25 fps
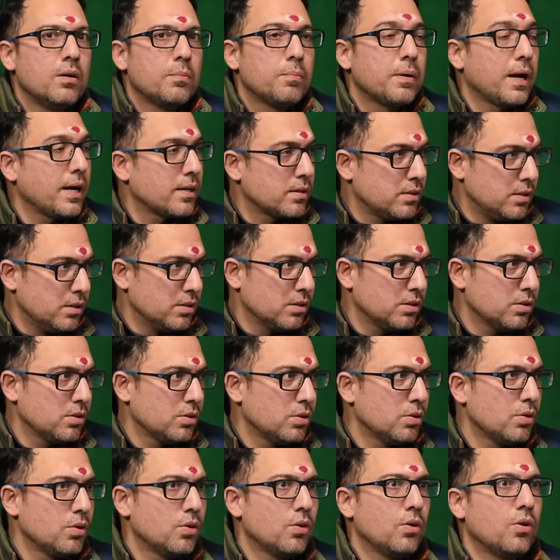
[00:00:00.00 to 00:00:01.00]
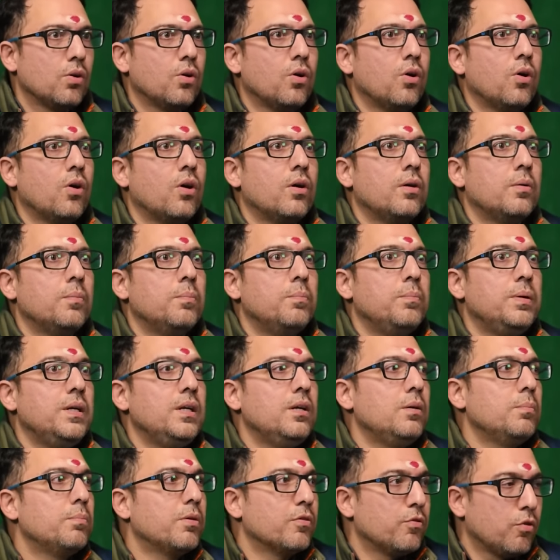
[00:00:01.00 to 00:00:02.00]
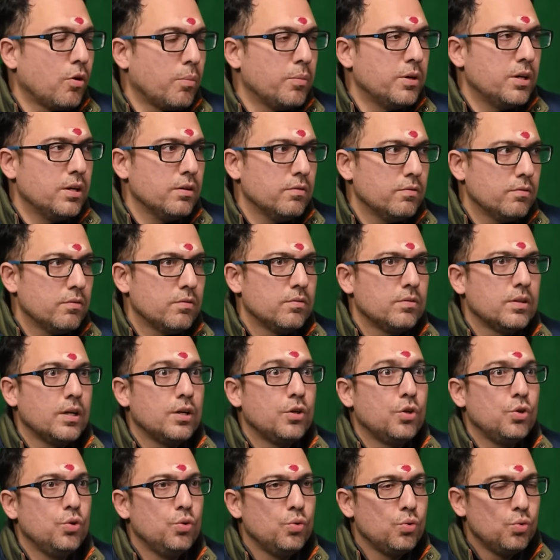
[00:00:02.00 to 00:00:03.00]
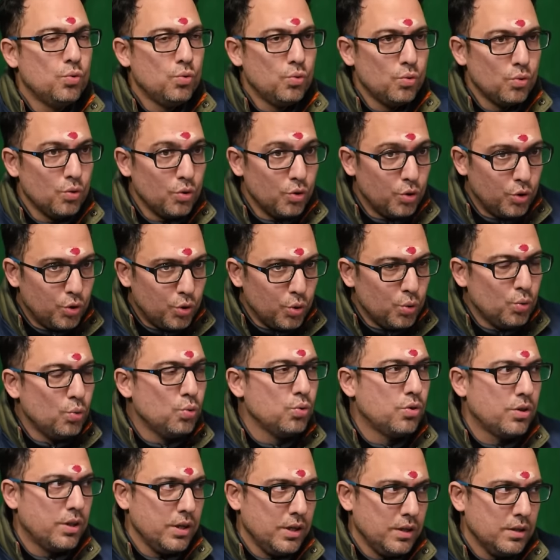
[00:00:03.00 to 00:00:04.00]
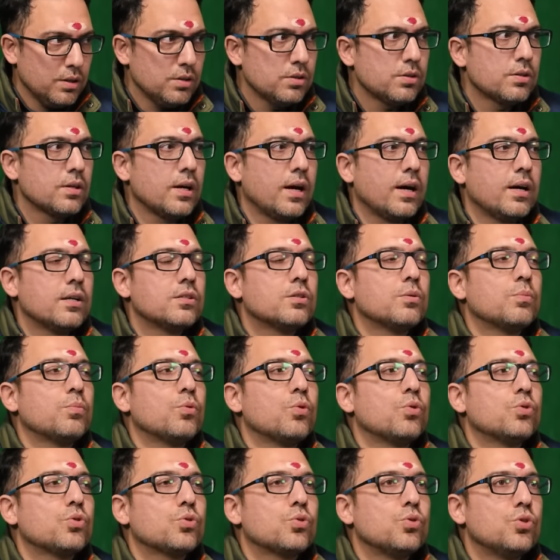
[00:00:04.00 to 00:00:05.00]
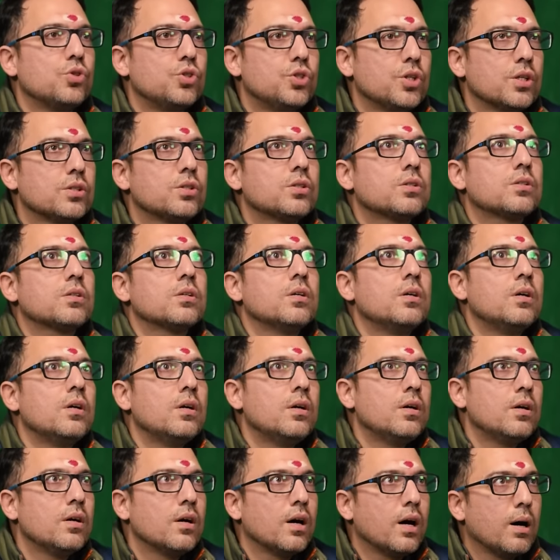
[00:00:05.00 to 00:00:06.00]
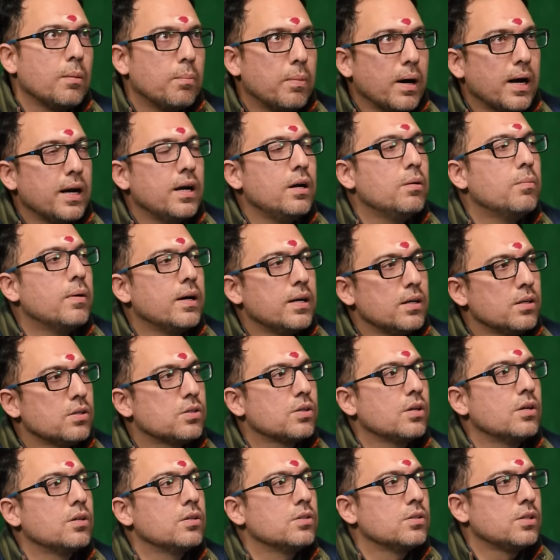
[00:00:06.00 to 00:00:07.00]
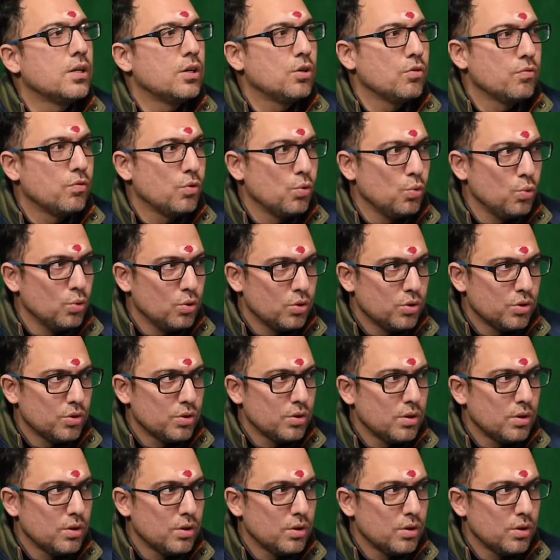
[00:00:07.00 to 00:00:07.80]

praxis, on being performative, that you do things as opposed to just abide by a certain set of rules.